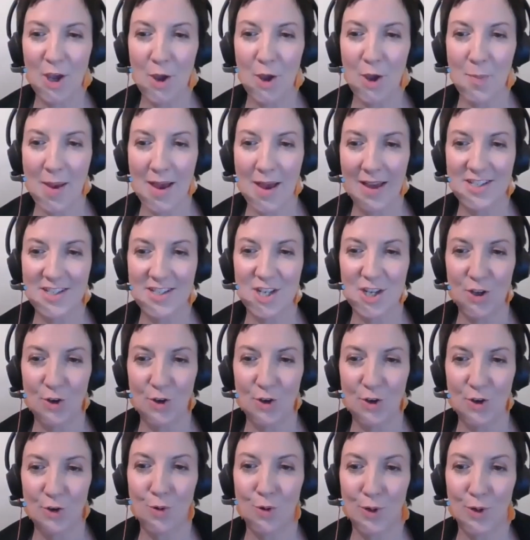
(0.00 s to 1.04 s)
we go back to
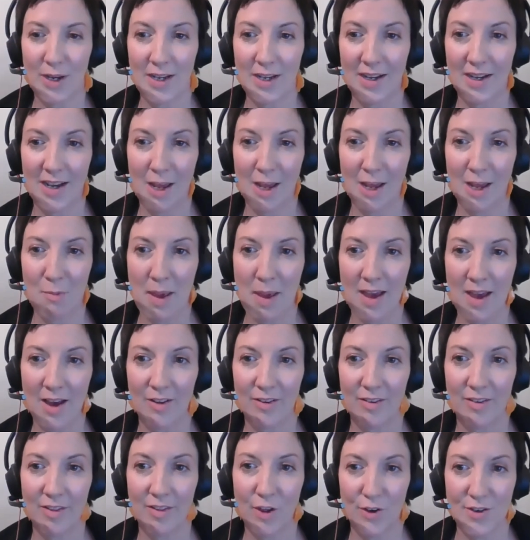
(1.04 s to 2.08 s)
your point
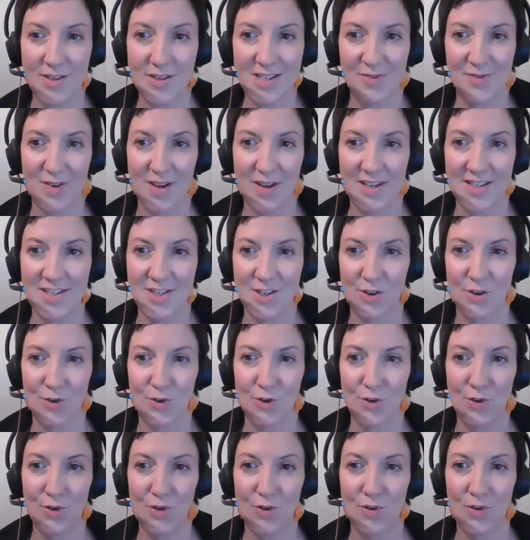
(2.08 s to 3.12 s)
about those of
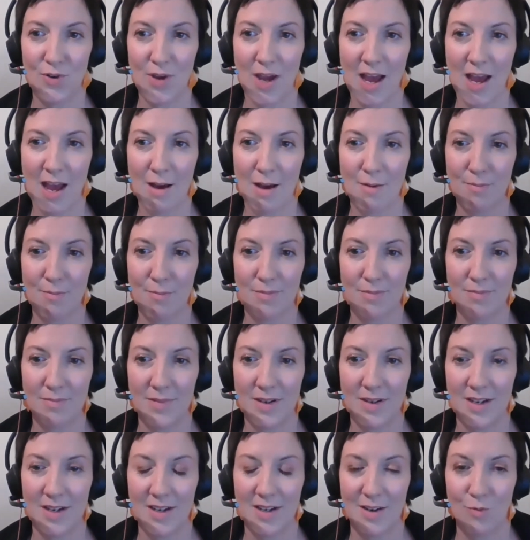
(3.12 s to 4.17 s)
us who
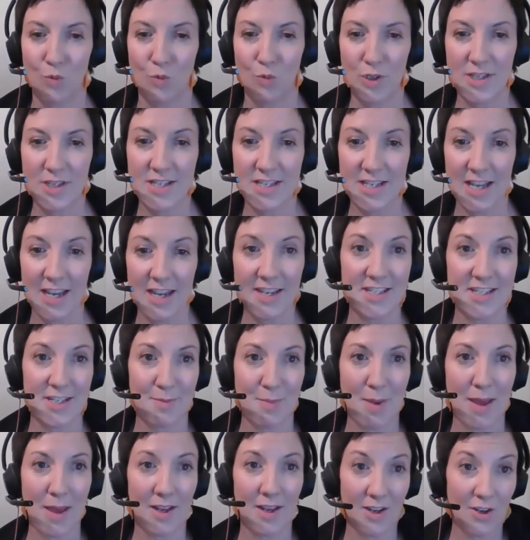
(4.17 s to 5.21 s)
um, would
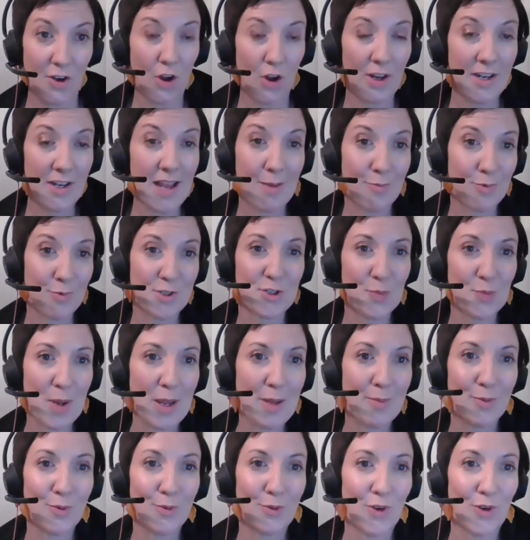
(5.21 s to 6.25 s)
seek to make
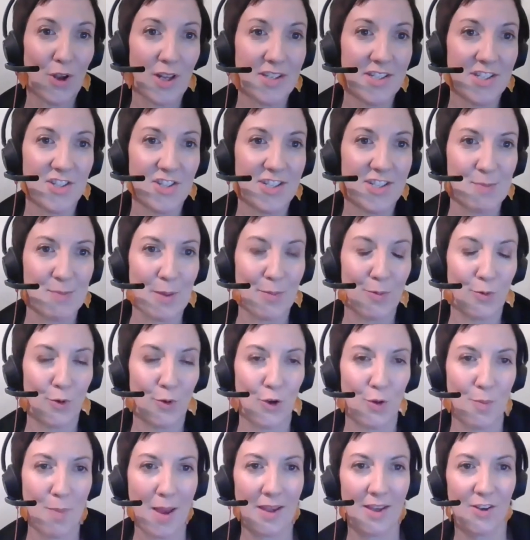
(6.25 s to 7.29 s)
non-Aboriginal people, non-Indigenous
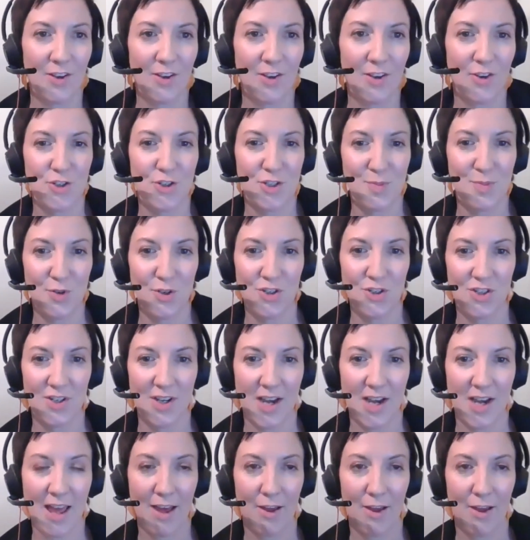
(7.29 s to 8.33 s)
people who make a
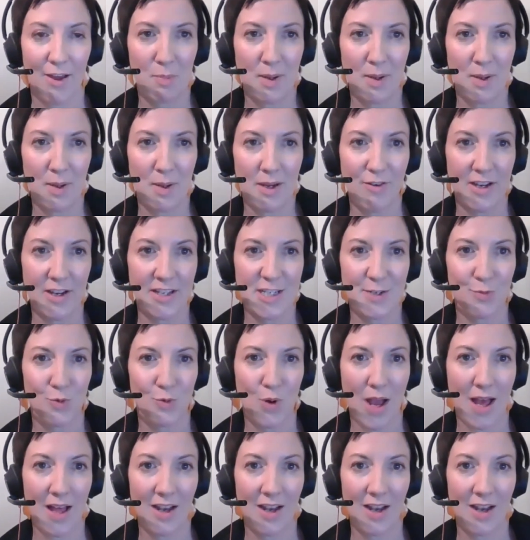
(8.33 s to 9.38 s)
contribution, how to be
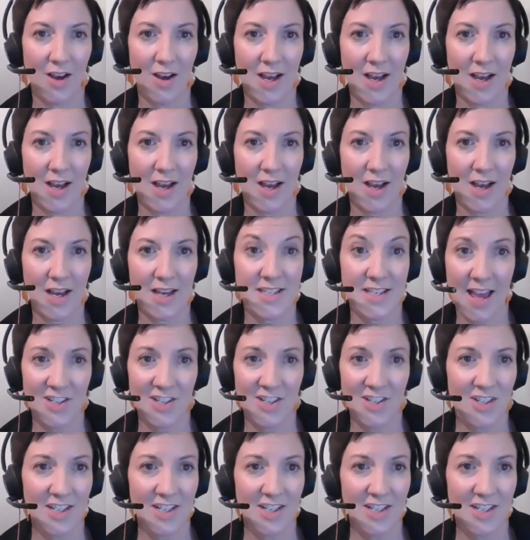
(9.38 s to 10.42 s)
reasonable allies
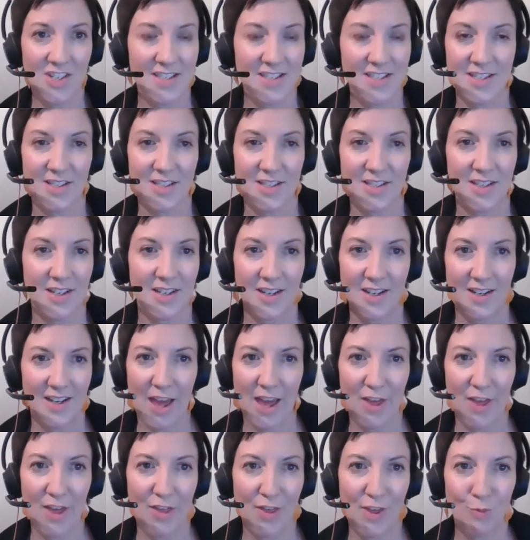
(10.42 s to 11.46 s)
and actually just
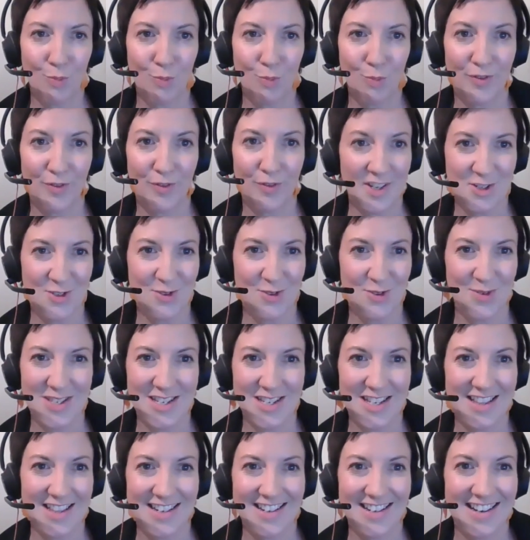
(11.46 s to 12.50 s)
ethical
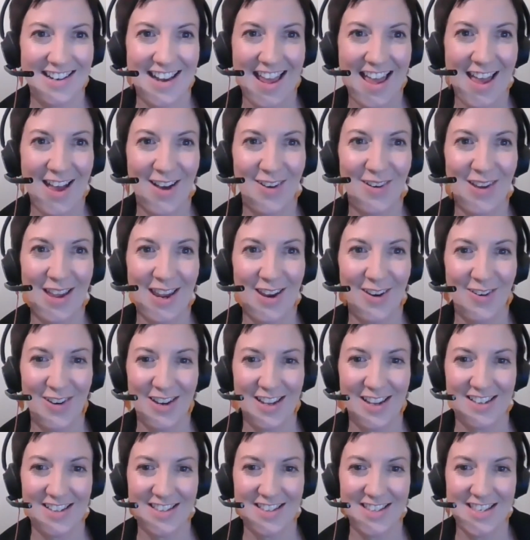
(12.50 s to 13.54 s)
professionals in
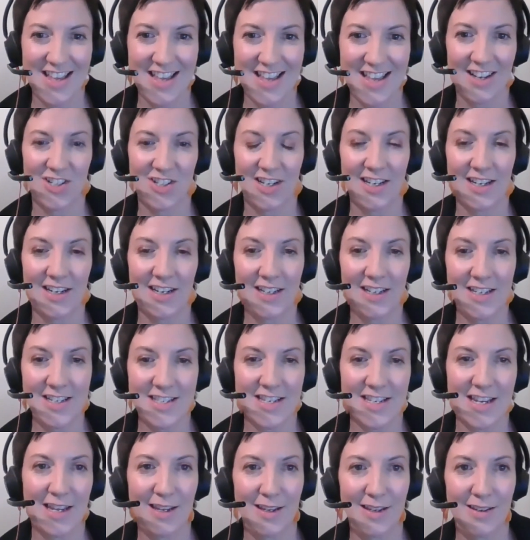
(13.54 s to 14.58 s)
our areas,
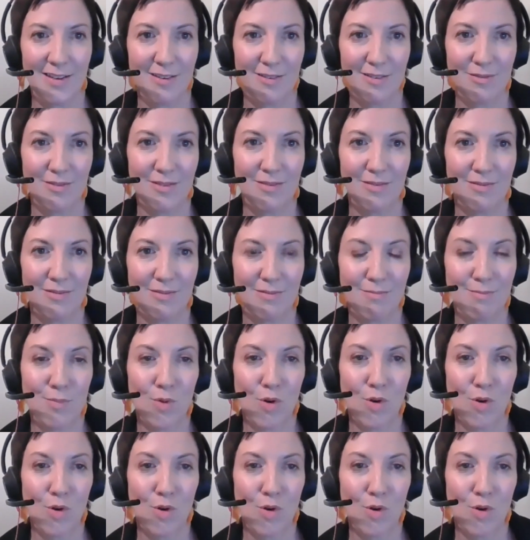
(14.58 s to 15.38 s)
actually listening